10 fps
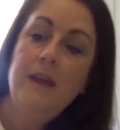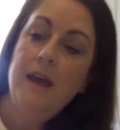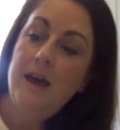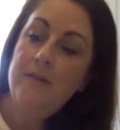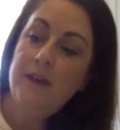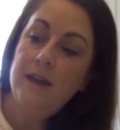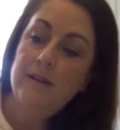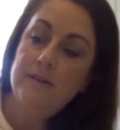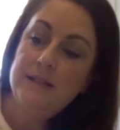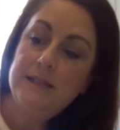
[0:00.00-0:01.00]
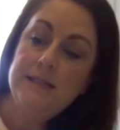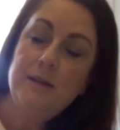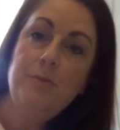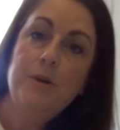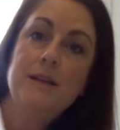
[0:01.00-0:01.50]
and then this is a
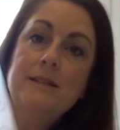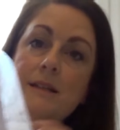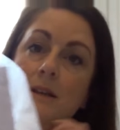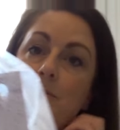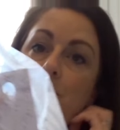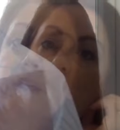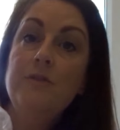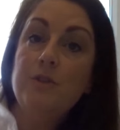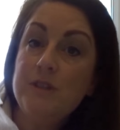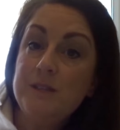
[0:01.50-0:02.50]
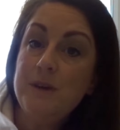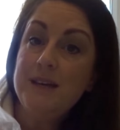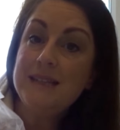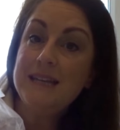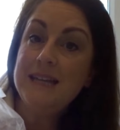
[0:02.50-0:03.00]
bracelet. For
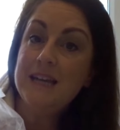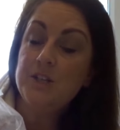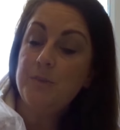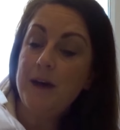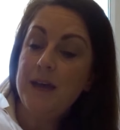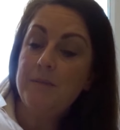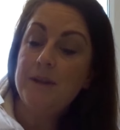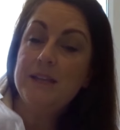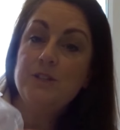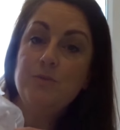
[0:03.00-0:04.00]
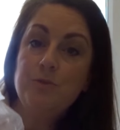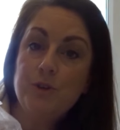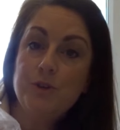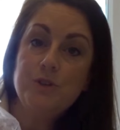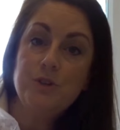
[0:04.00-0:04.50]
Christmas, I did actually buy Emily some
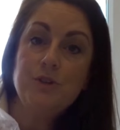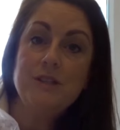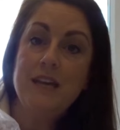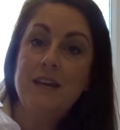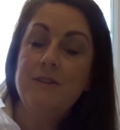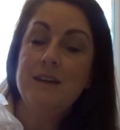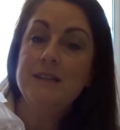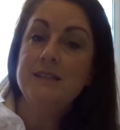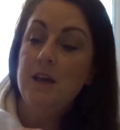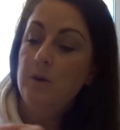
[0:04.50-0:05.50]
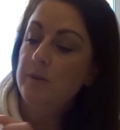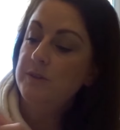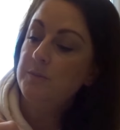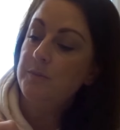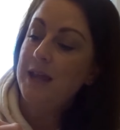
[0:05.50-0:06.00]
rose gold earrings with
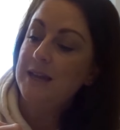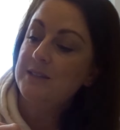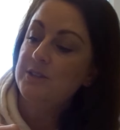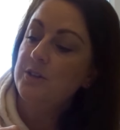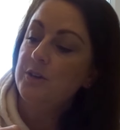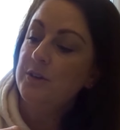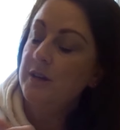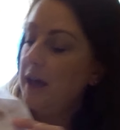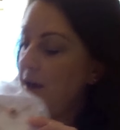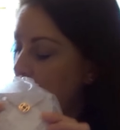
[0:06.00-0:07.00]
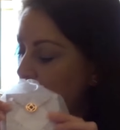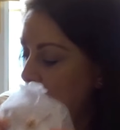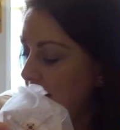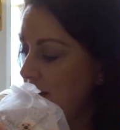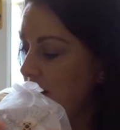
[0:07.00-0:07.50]
some black stone
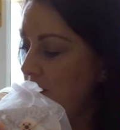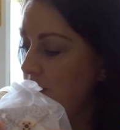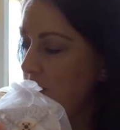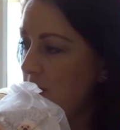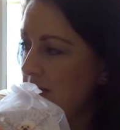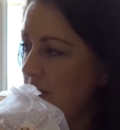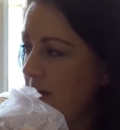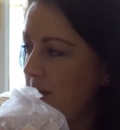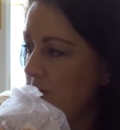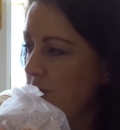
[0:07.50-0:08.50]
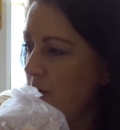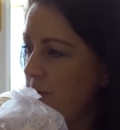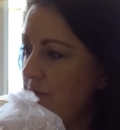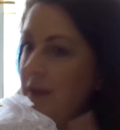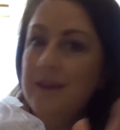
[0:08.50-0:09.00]
in them. Where did I buy them
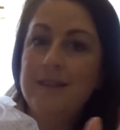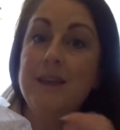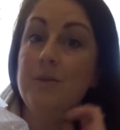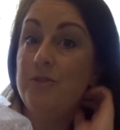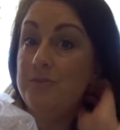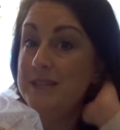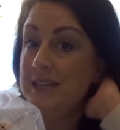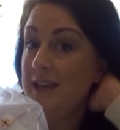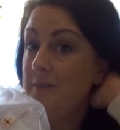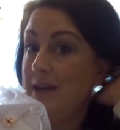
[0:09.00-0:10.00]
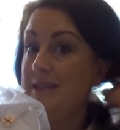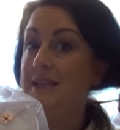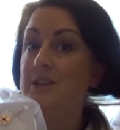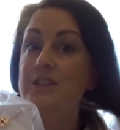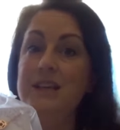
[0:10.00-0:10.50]
from? They were from TK Maxx
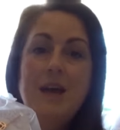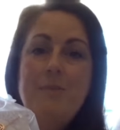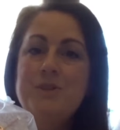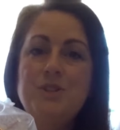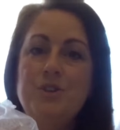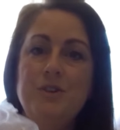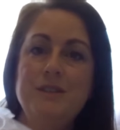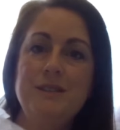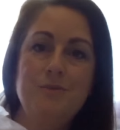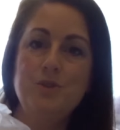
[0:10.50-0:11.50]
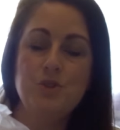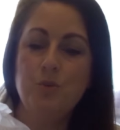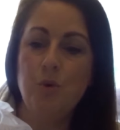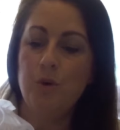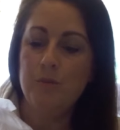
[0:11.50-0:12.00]
actually. I happened to notice them just a
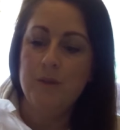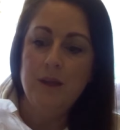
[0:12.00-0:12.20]
one,